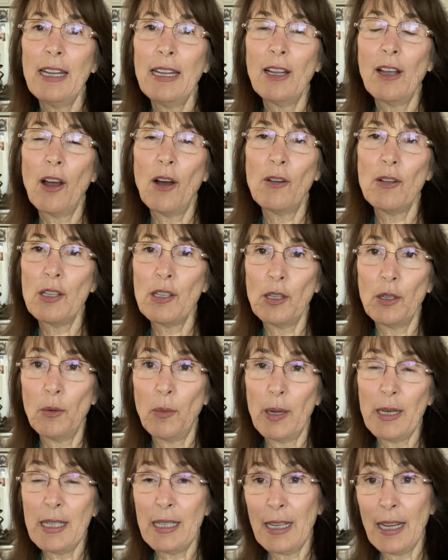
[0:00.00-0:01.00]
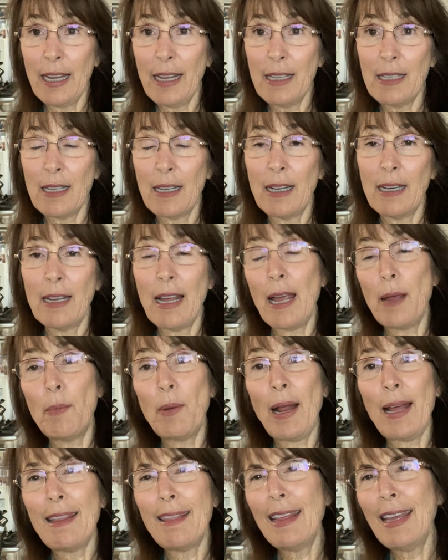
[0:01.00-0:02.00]
goes through what she eats in a day but
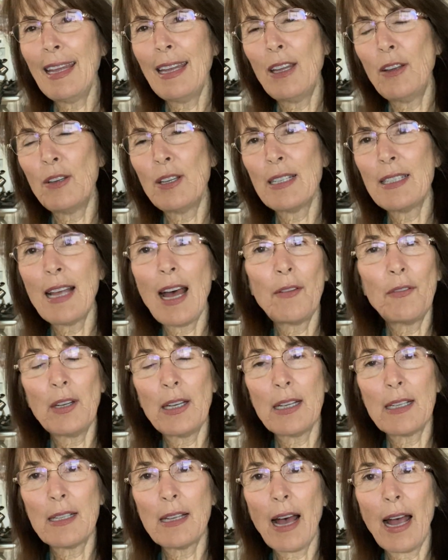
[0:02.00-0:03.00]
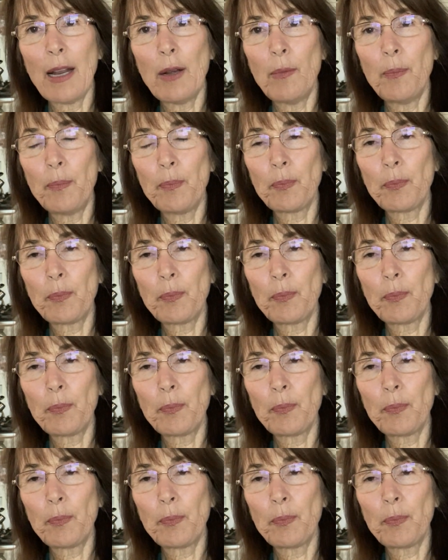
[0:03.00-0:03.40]
i think you just have to decide